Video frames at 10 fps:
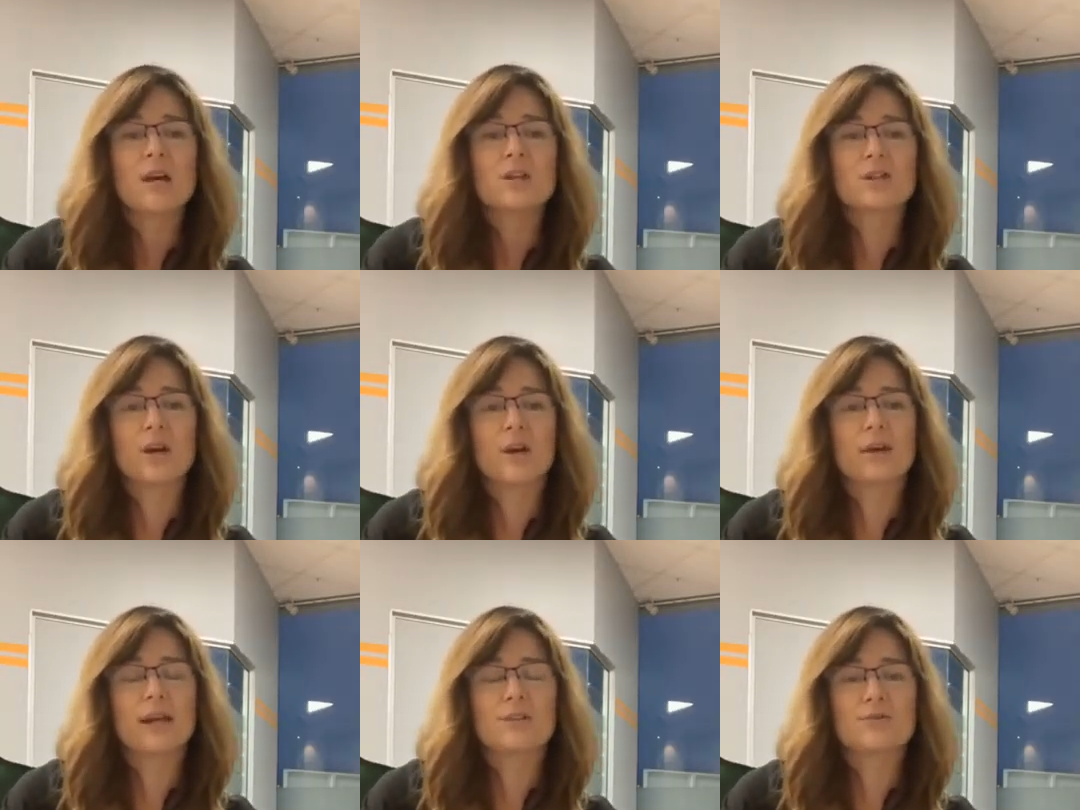So
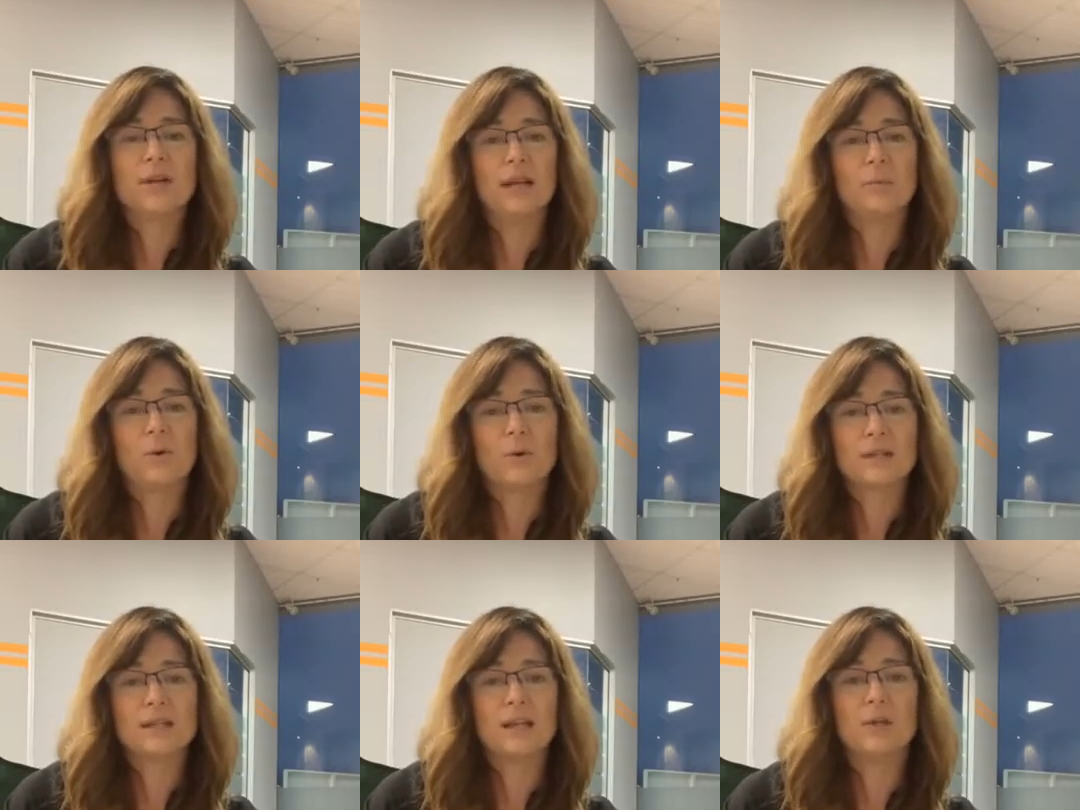it's really
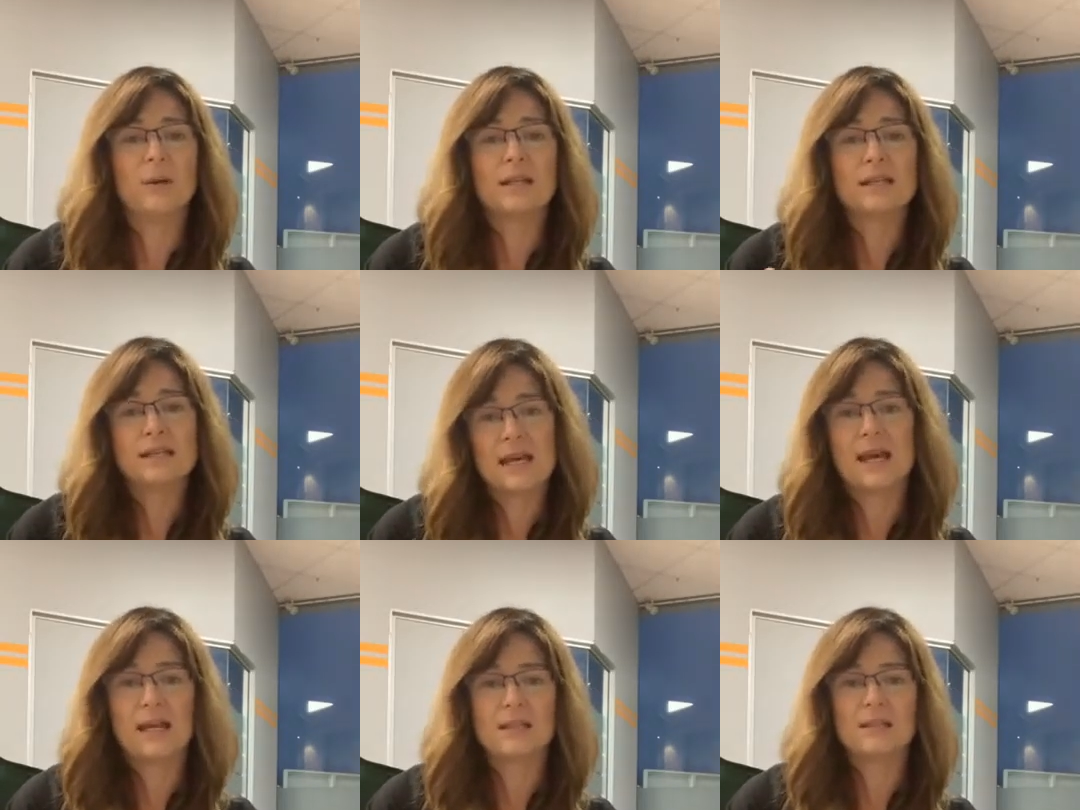important that you
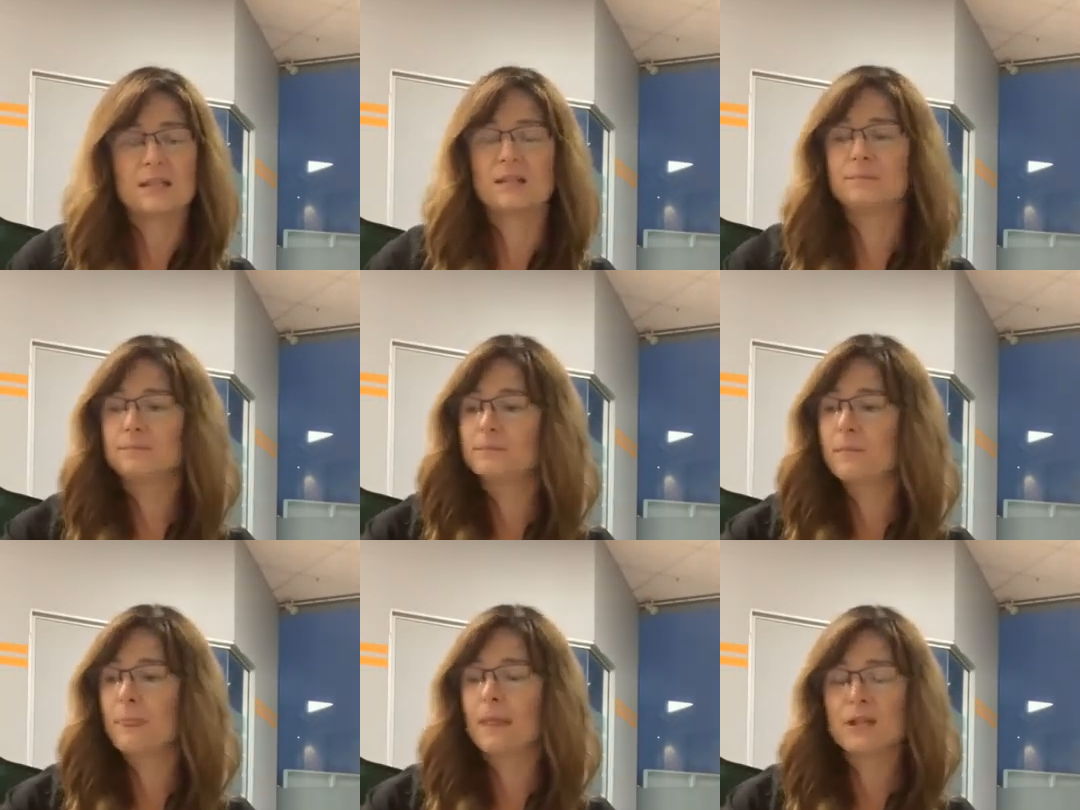understand
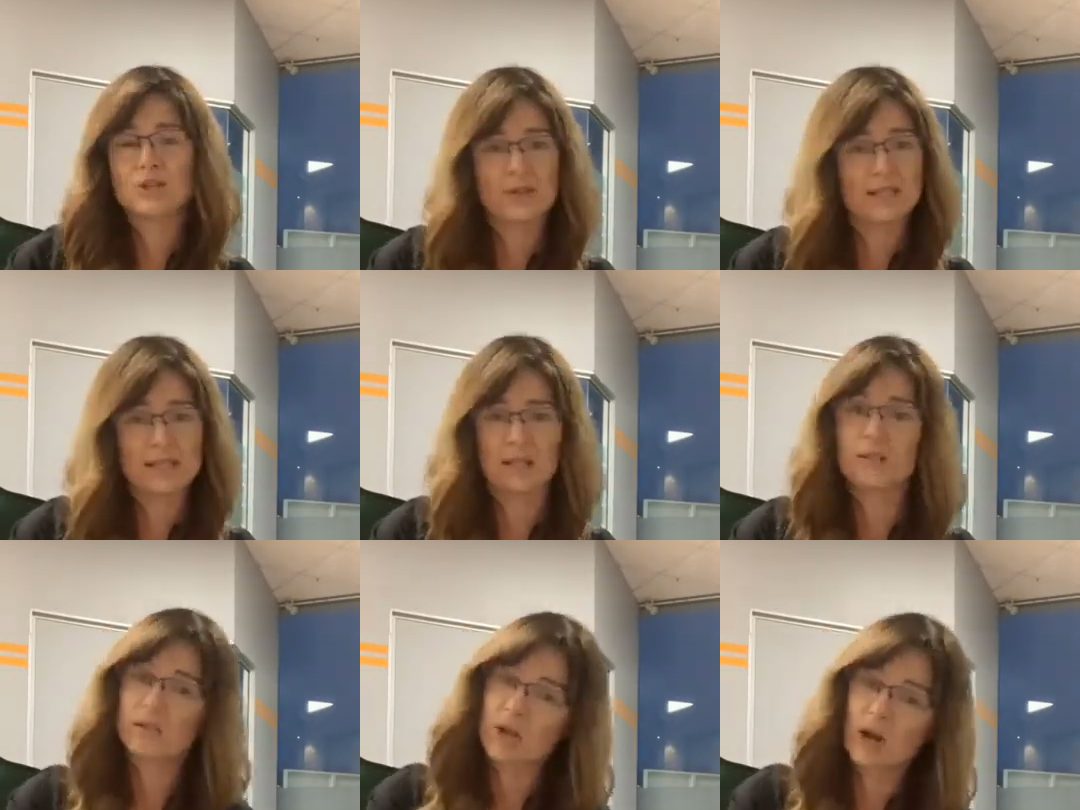stress
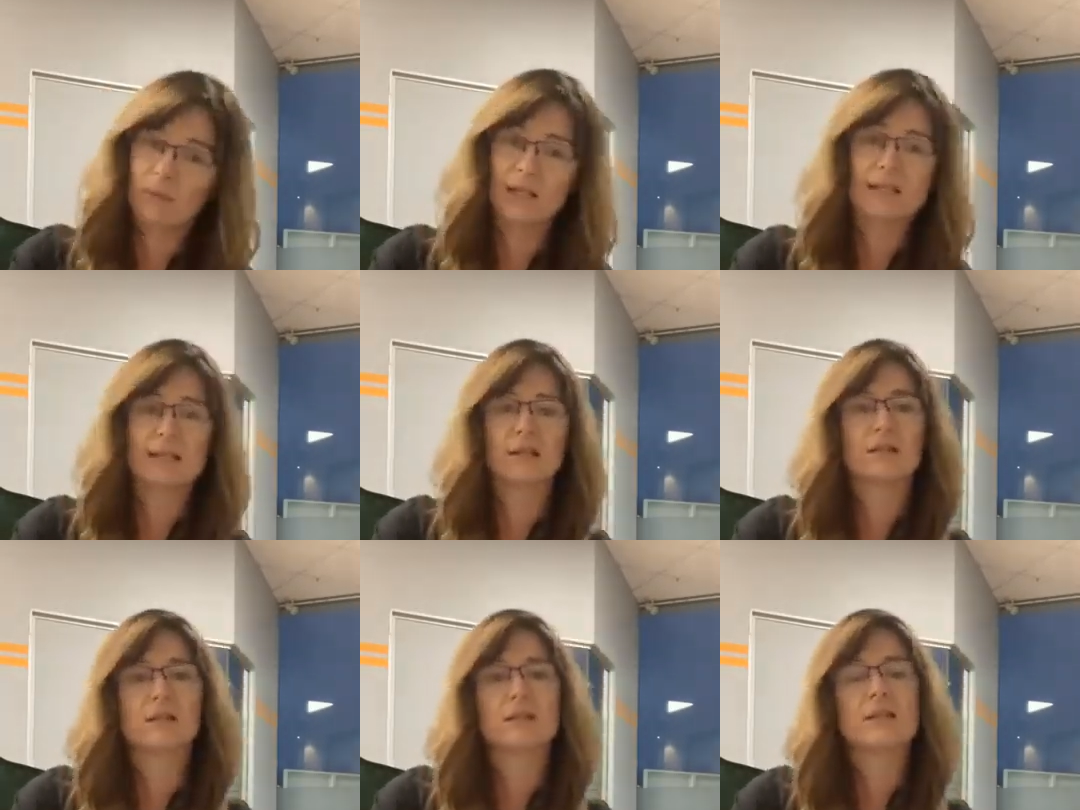signals, calming
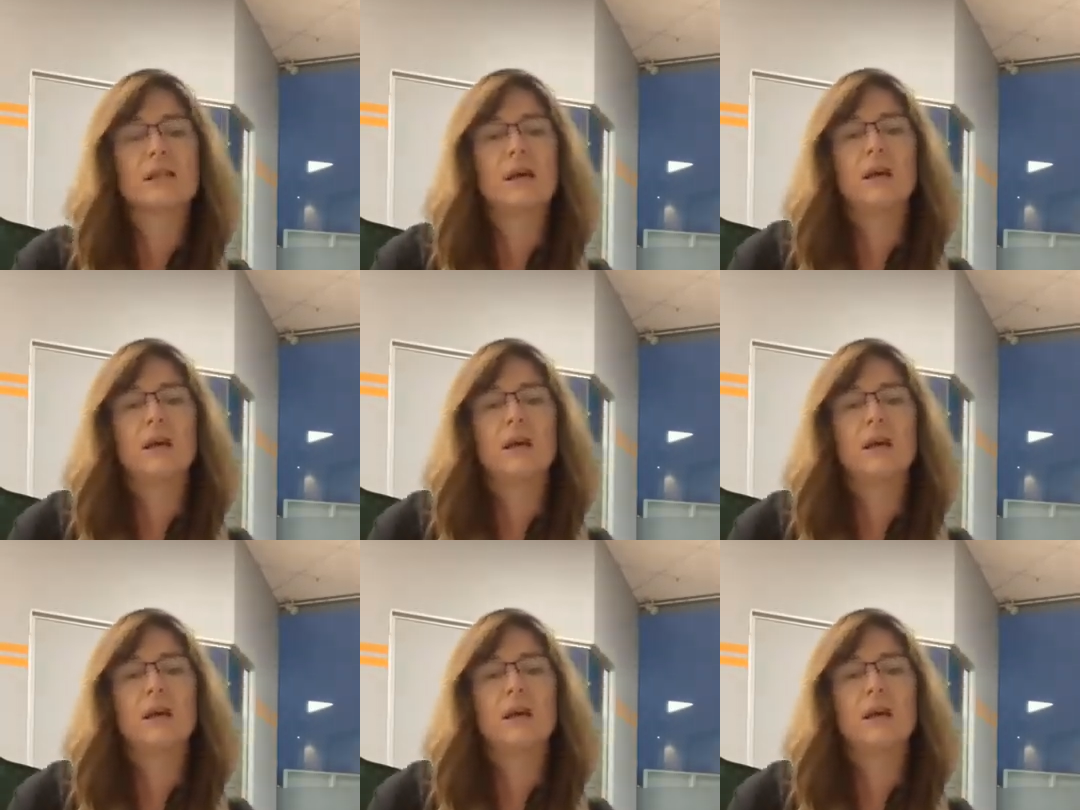signals,